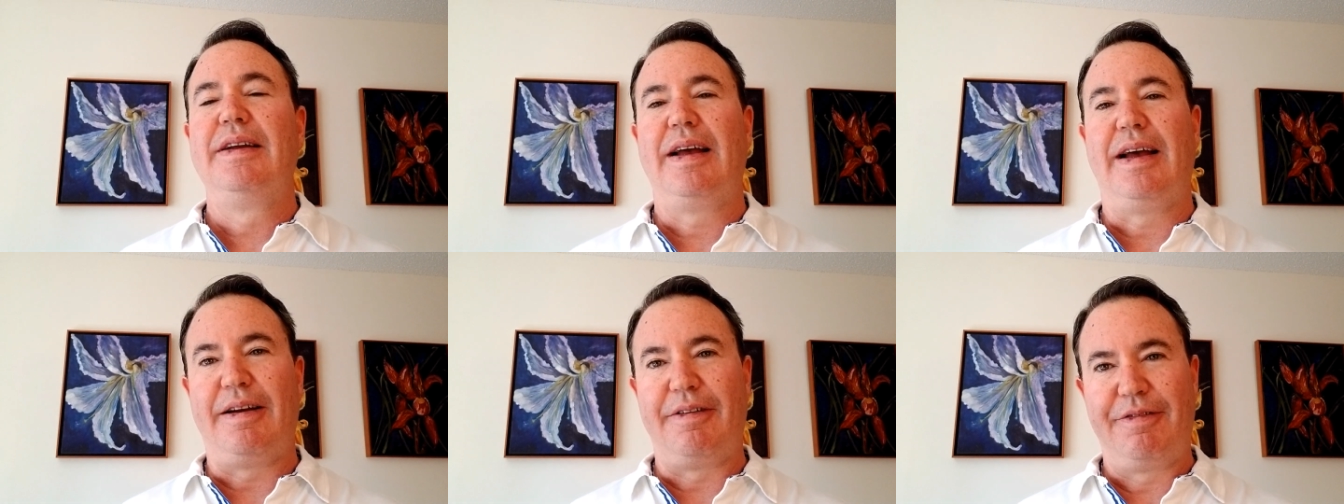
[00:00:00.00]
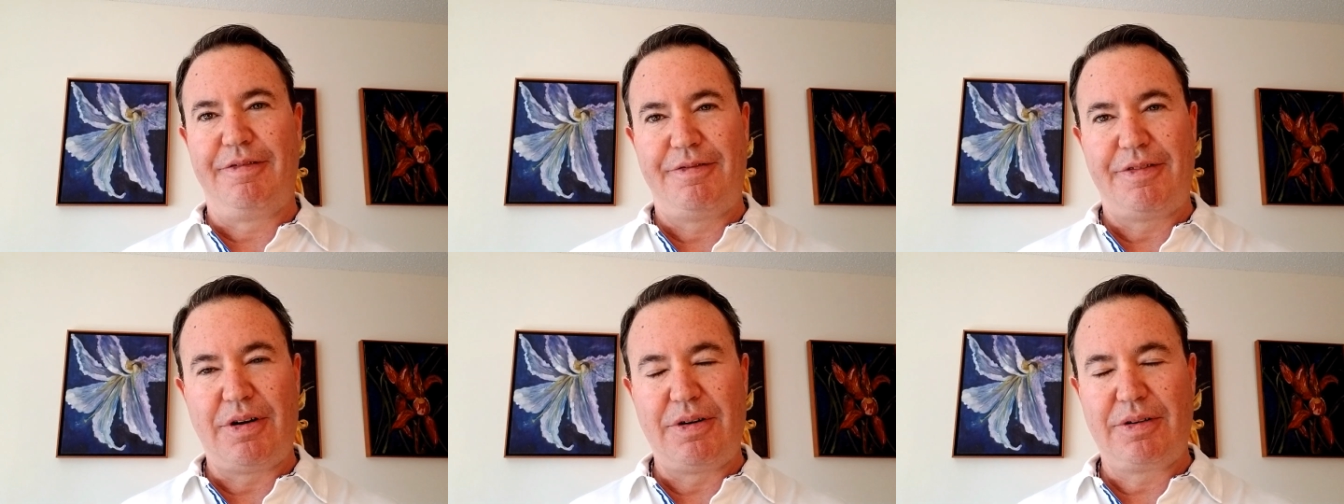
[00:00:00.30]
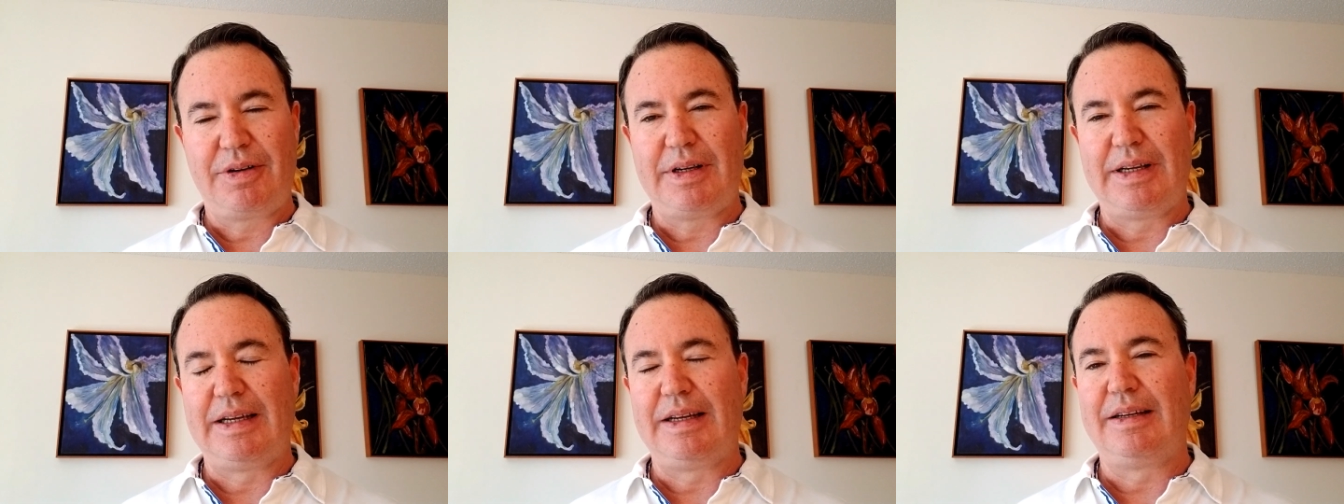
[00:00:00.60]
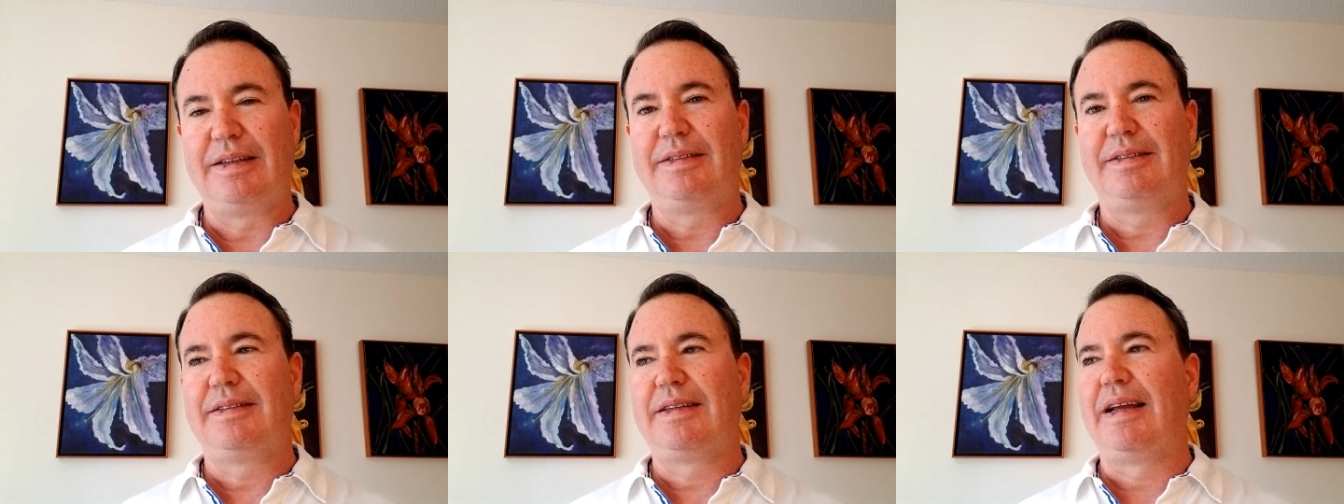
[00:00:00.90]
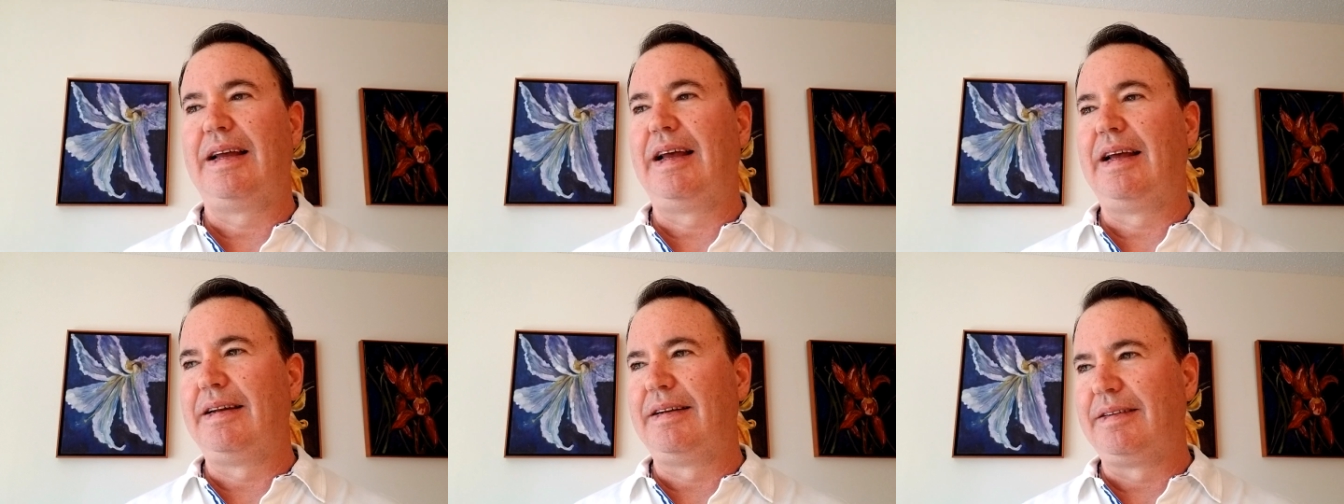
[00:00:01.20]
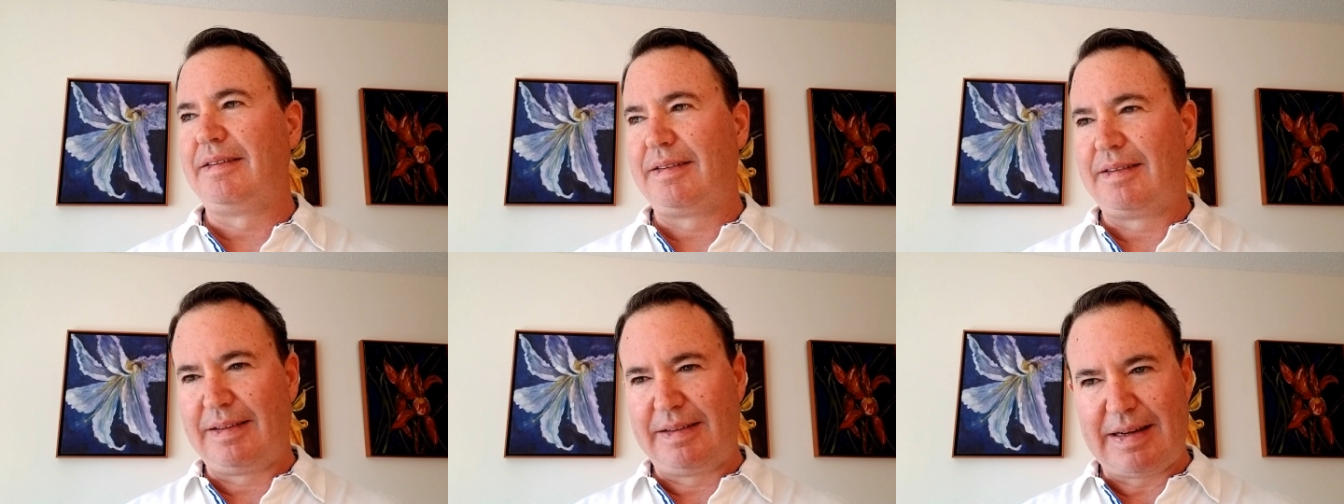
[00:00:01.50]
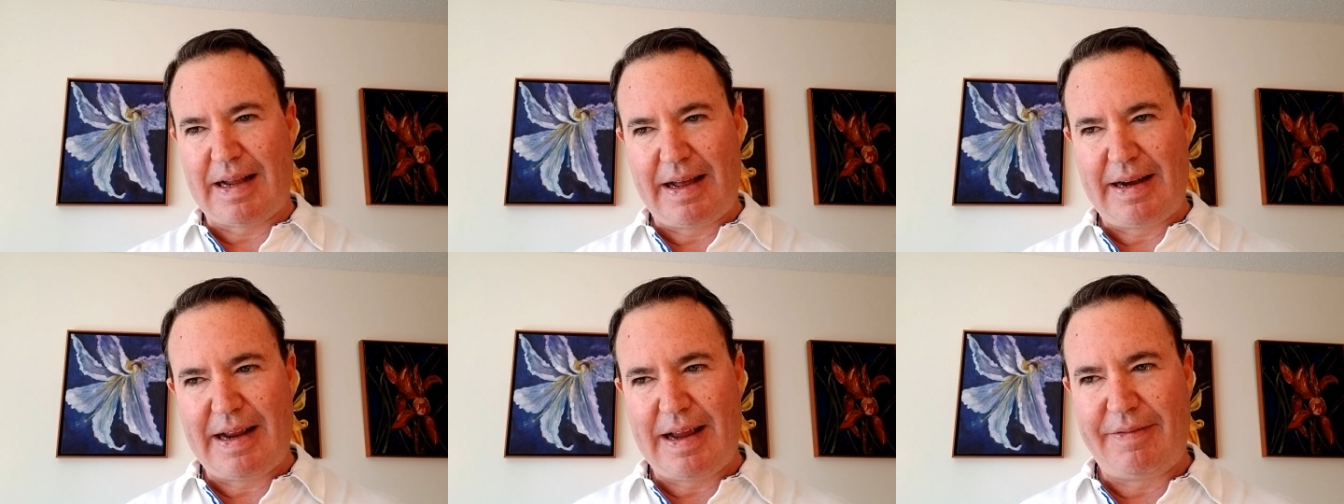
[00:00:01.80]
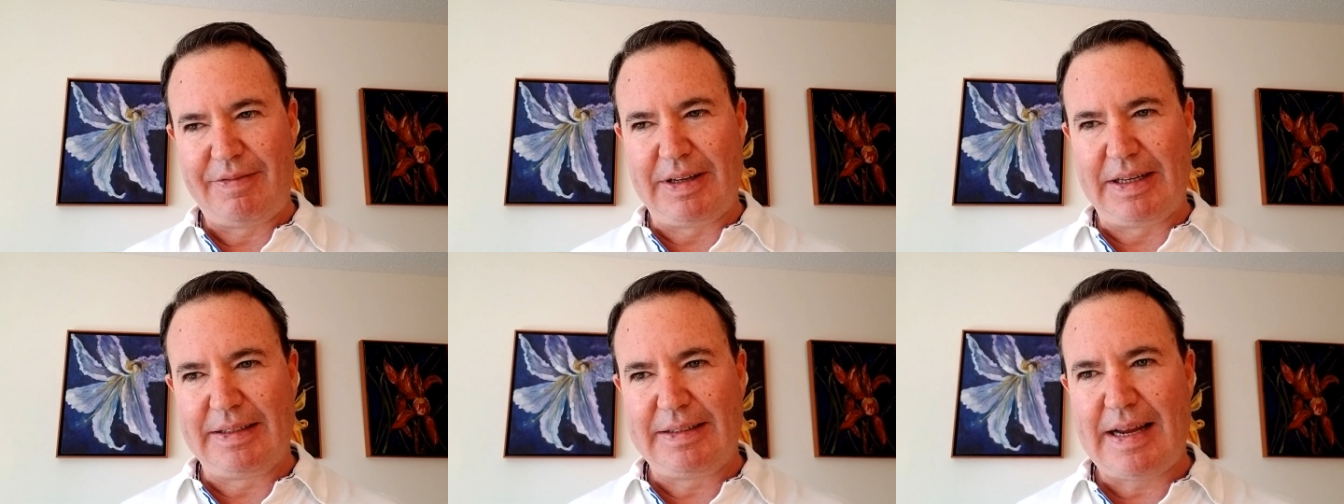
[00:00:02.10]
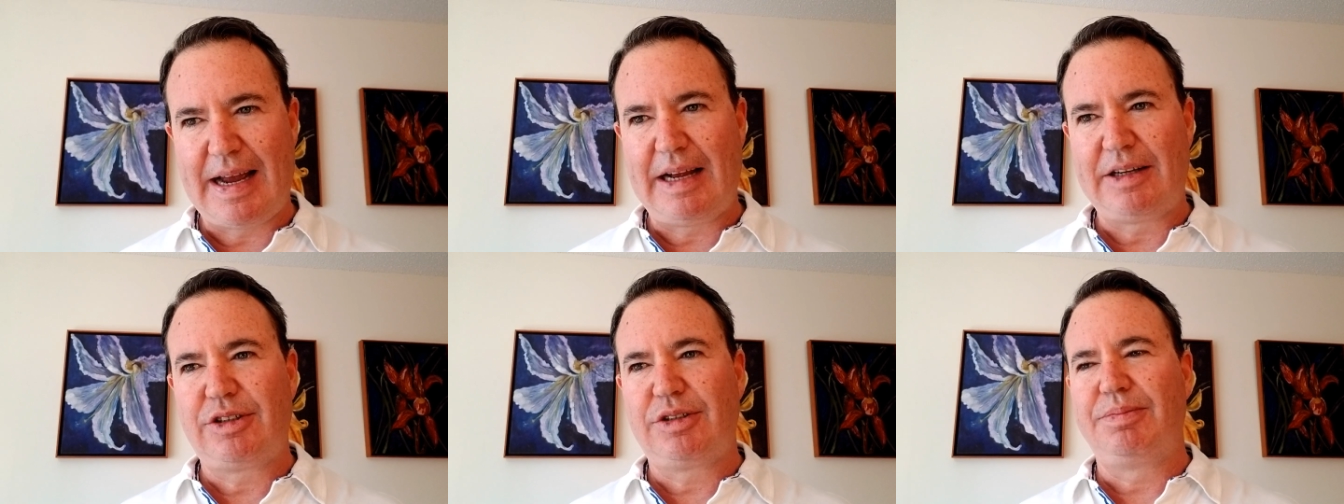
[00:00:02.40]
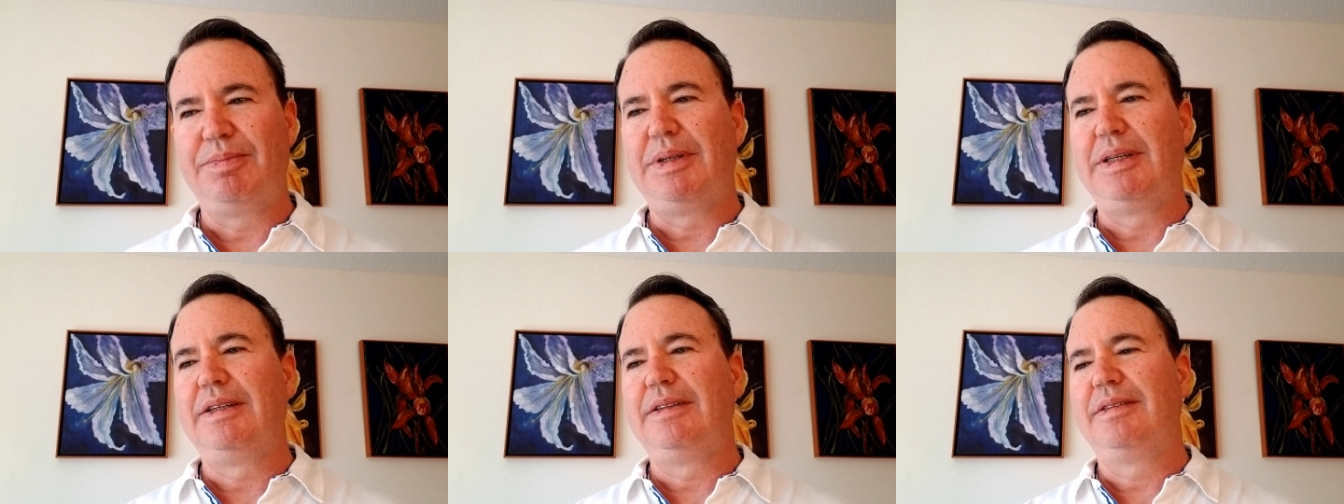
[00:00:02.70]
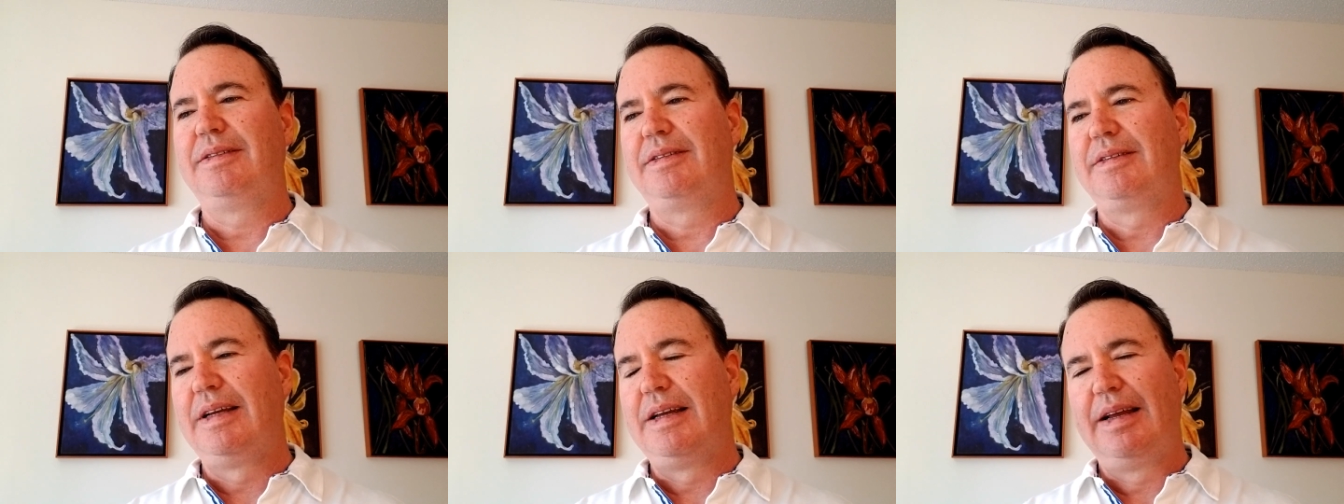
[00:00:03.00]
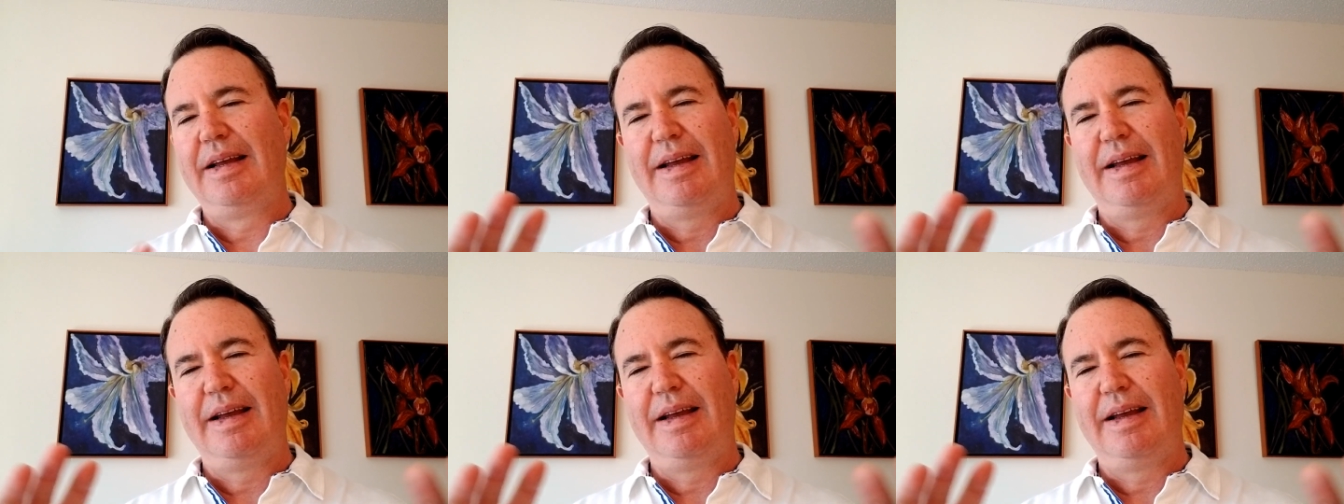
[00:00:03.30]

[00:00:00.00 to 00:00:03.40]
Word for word: and focused and not having attachments